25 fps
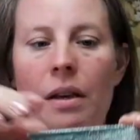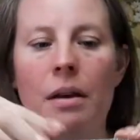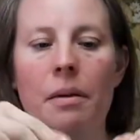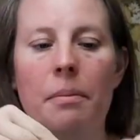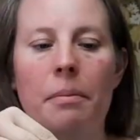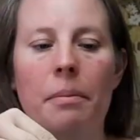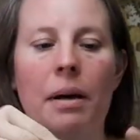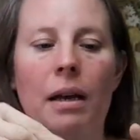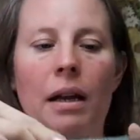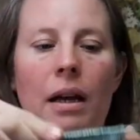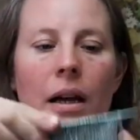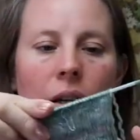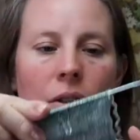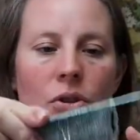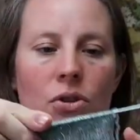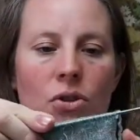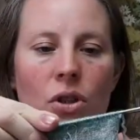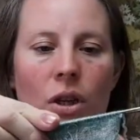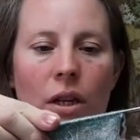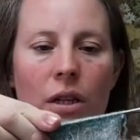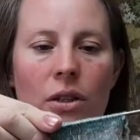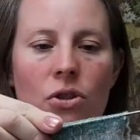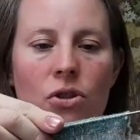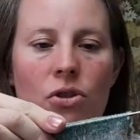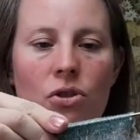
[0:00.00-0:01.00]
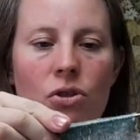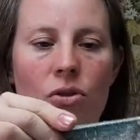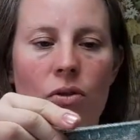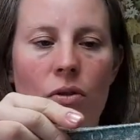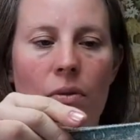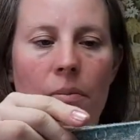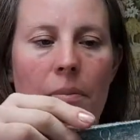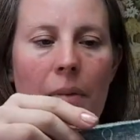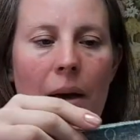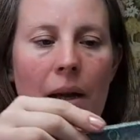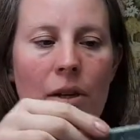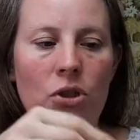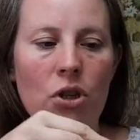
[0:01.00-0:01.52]
but I changed to
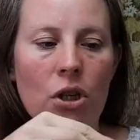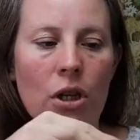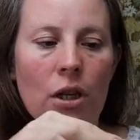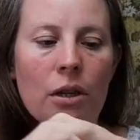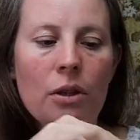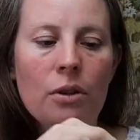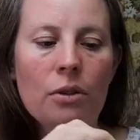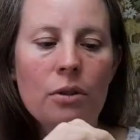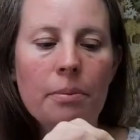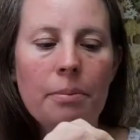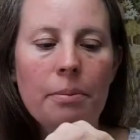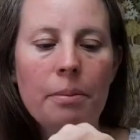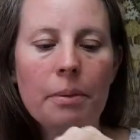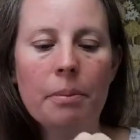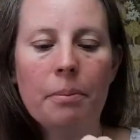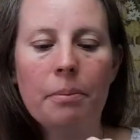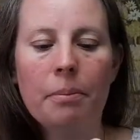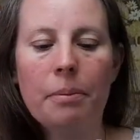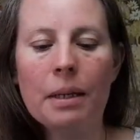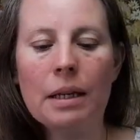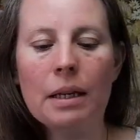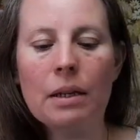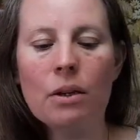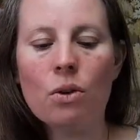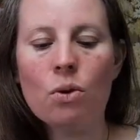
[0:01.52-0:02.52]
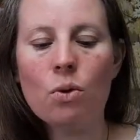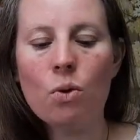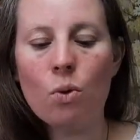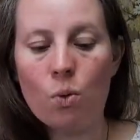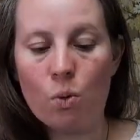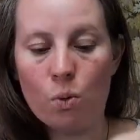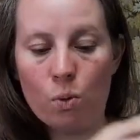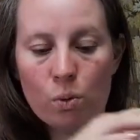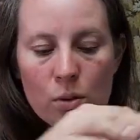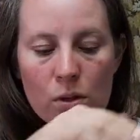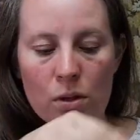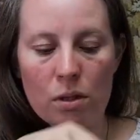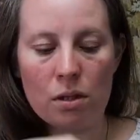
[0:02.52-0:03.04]
magic loop
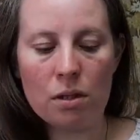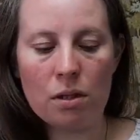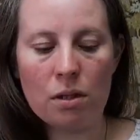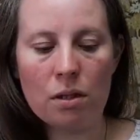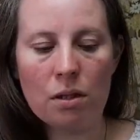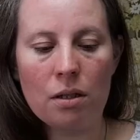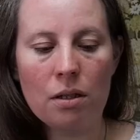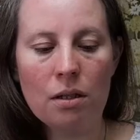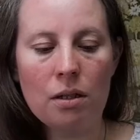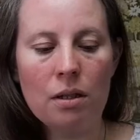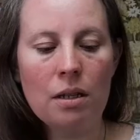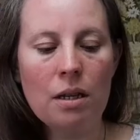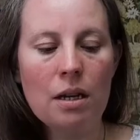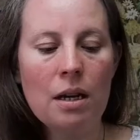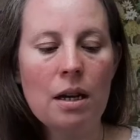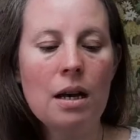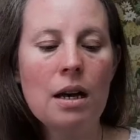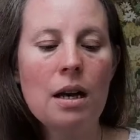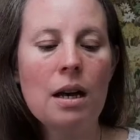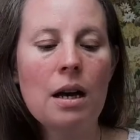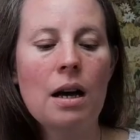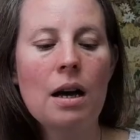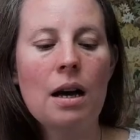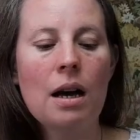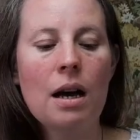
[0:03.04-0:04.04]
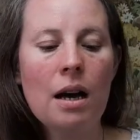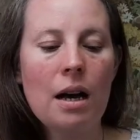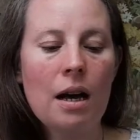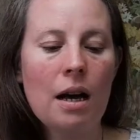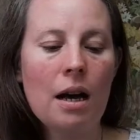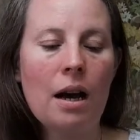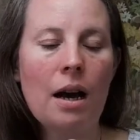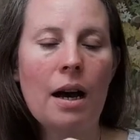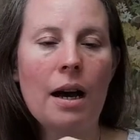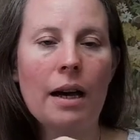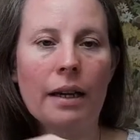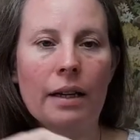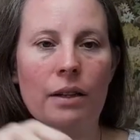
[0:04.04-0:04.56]
because
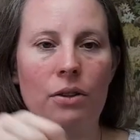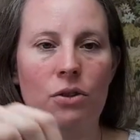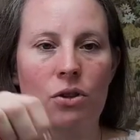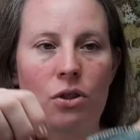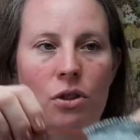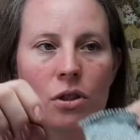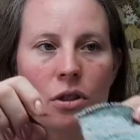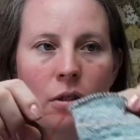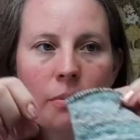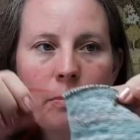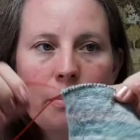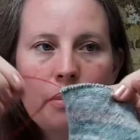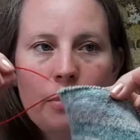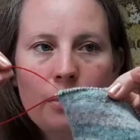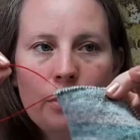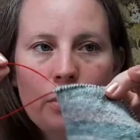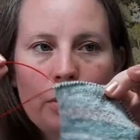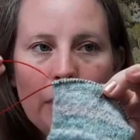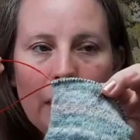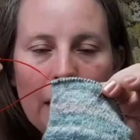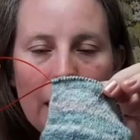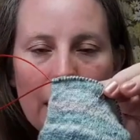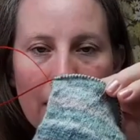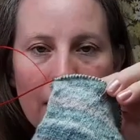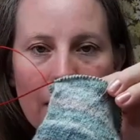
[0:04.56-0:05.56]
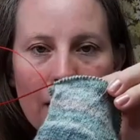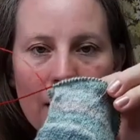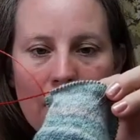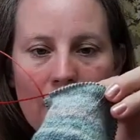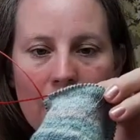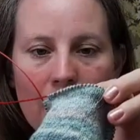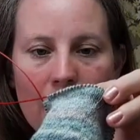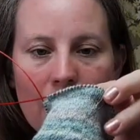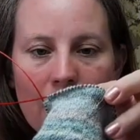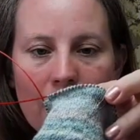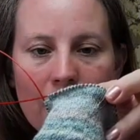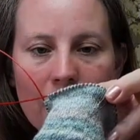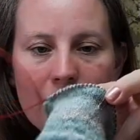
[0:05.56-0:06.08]
I can just pull in
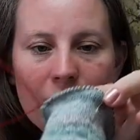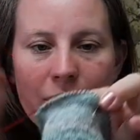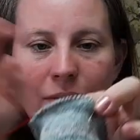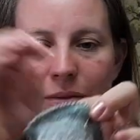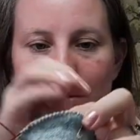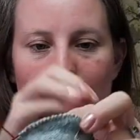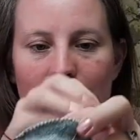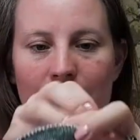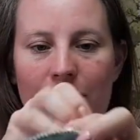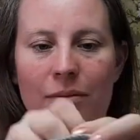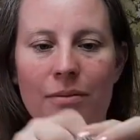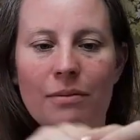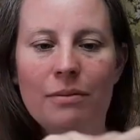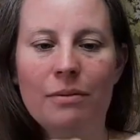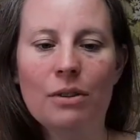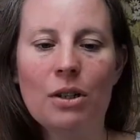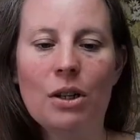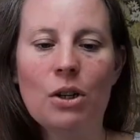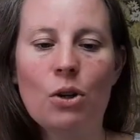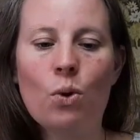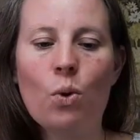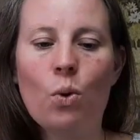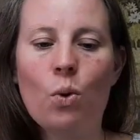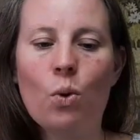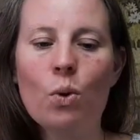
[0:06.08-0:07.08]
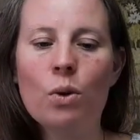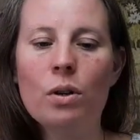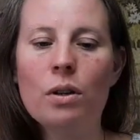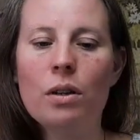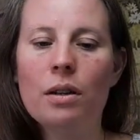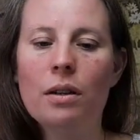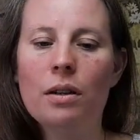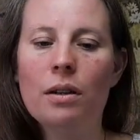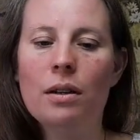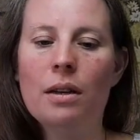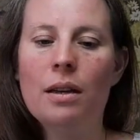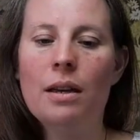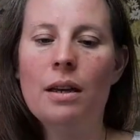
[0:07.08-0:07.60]
the cord
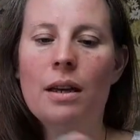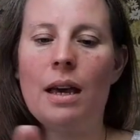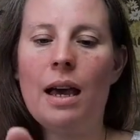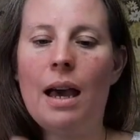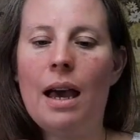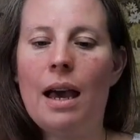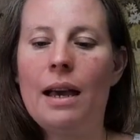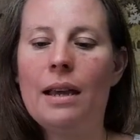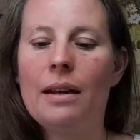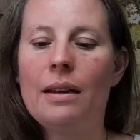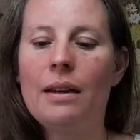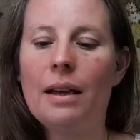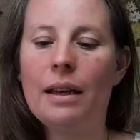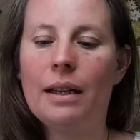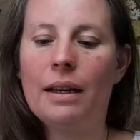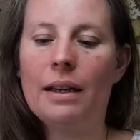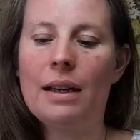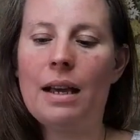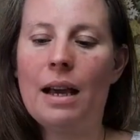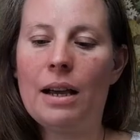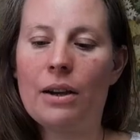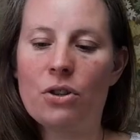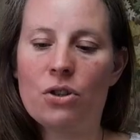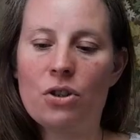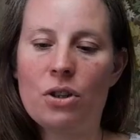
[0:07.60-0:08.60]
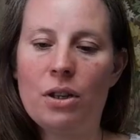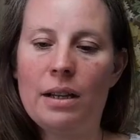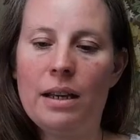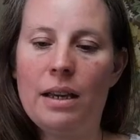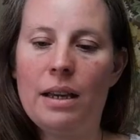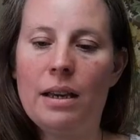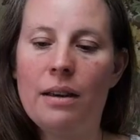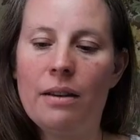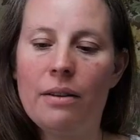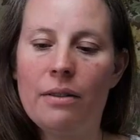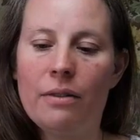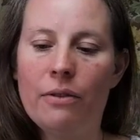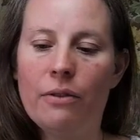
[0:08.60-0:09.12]
and I can
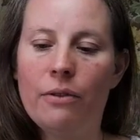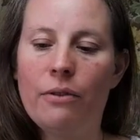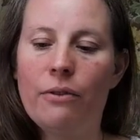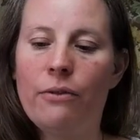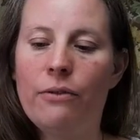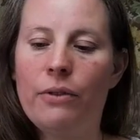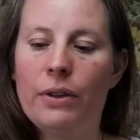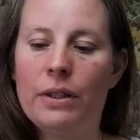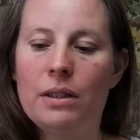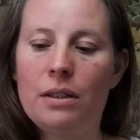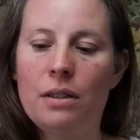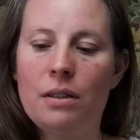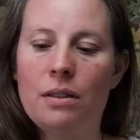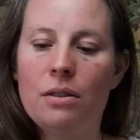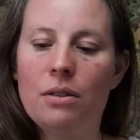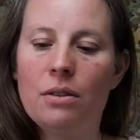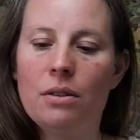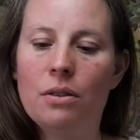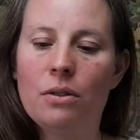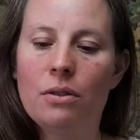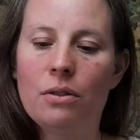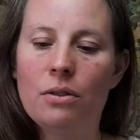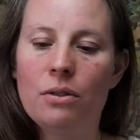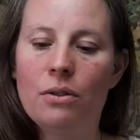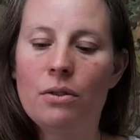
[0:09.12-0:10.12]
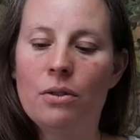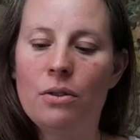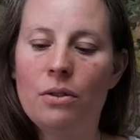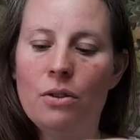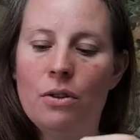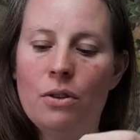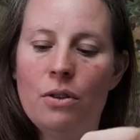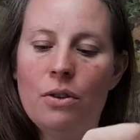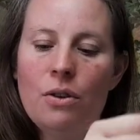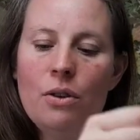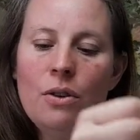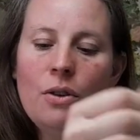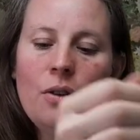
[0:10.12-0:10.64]
actually fit it
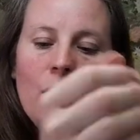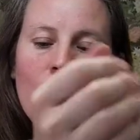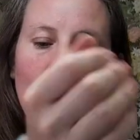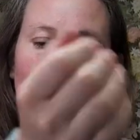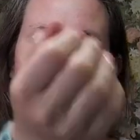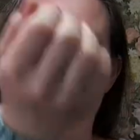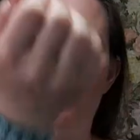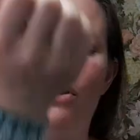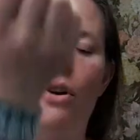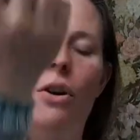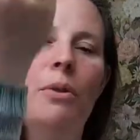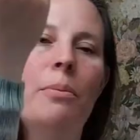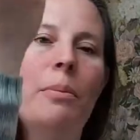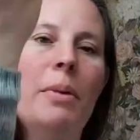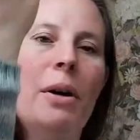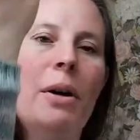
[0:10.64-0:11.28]
on my